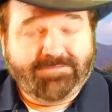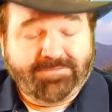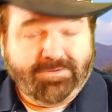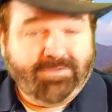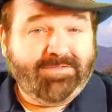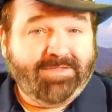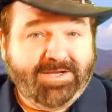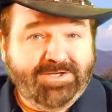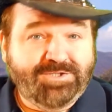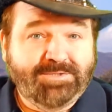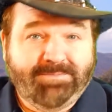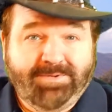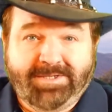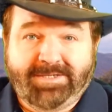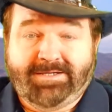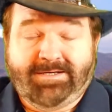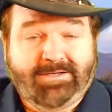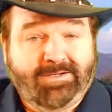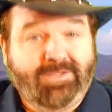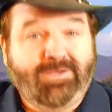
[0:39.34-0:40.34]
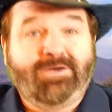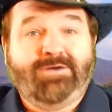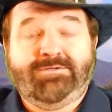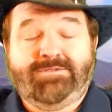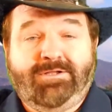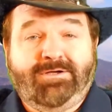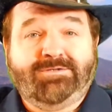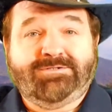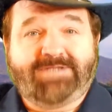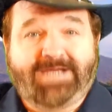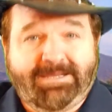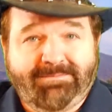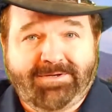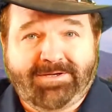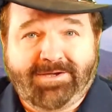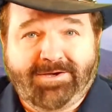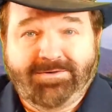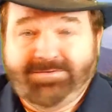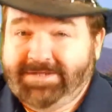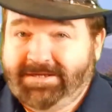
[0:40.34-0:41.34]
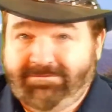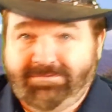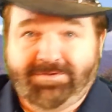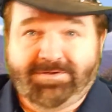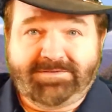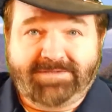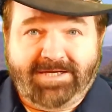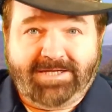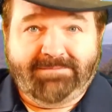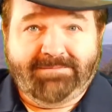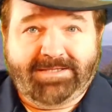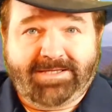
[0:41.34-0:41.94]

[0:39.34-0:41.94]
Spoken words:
full of things you put in a long time ago and never looked at them